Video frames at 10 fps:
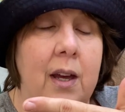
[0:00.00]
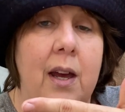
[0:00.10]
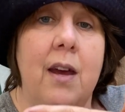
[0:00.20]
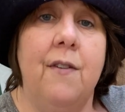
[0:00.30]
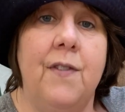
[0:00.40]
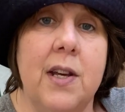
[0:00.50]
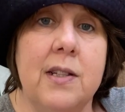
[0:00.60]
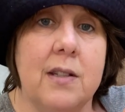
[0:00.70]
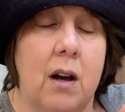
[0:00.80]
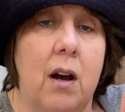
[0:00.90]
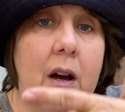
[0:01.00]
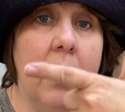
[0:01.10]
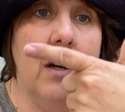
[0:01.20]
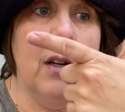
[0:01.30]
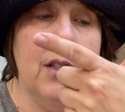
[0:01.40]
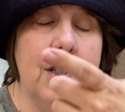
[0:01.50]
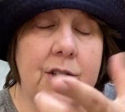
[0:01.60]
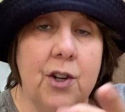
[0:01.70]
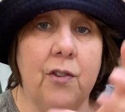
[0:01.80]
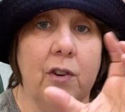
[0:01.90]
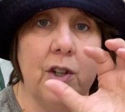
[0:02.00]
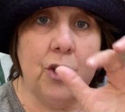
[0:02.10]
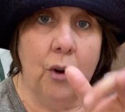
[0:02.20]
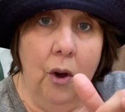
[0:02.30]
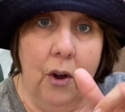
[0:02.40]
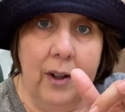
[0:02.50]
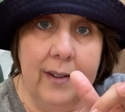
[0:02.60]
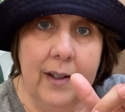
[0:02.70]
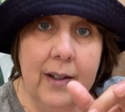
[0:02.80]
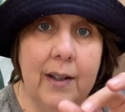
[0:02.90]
If it's a silverish gold,